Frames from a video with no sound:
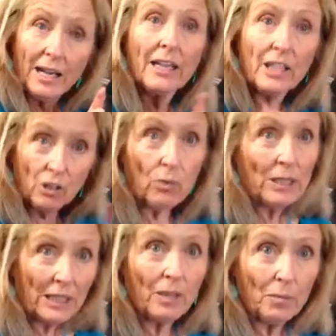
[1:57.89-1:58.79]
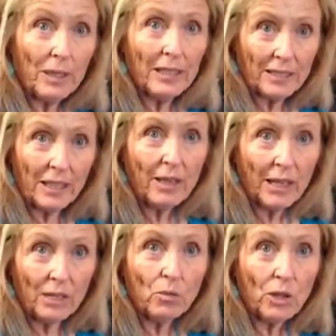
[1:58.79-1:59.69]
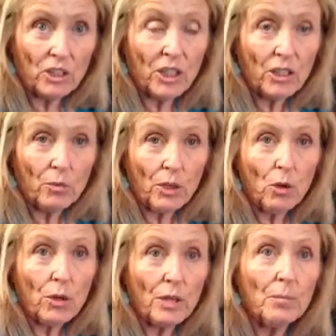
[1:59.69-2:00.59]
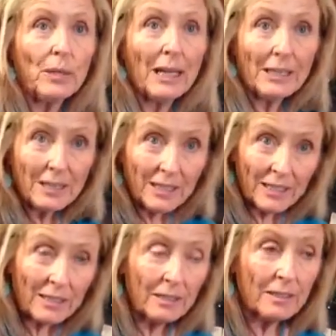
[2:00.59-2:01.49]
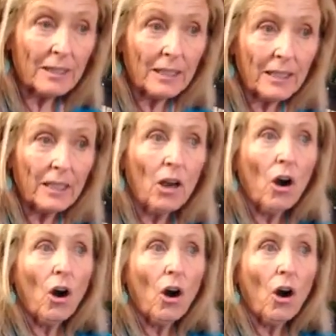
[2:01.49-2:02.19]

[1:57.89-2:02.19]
it had already taken place. I had to watch that in a recording. But I did see